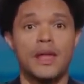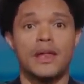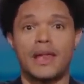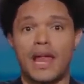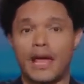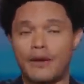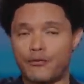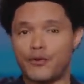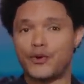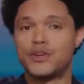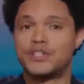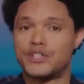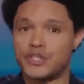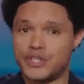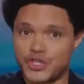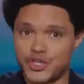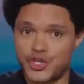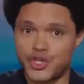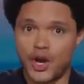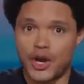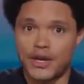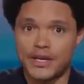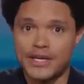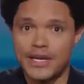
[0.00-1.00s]
Like, for instance,
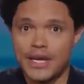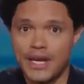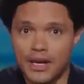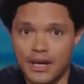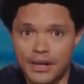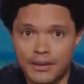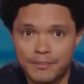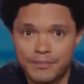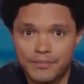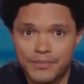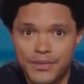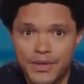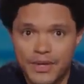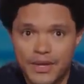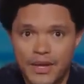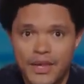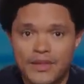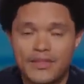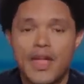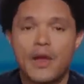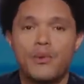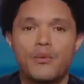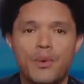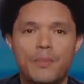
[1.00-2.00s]
John Deere.
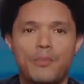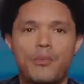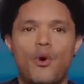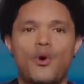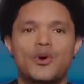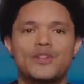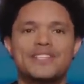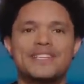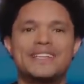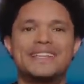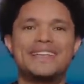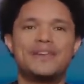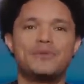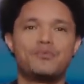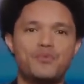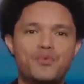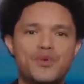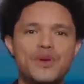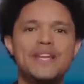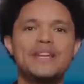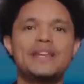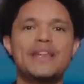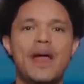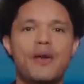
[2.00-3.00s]
They reportedly
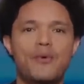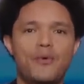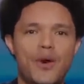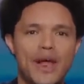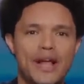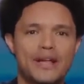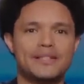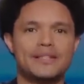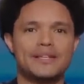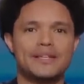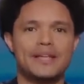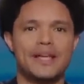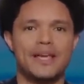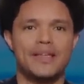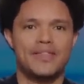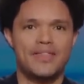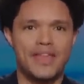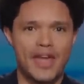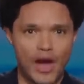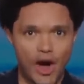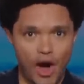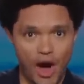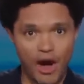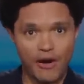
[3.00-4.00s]
redirected
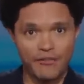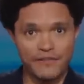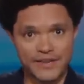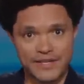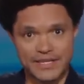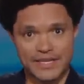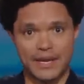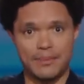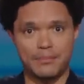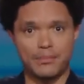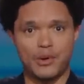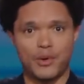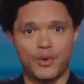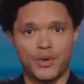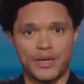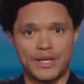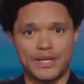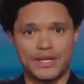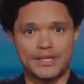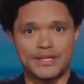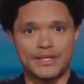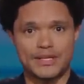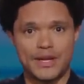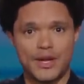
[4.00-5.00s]
their office
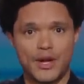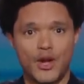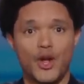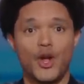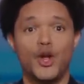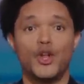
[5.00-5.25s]
employees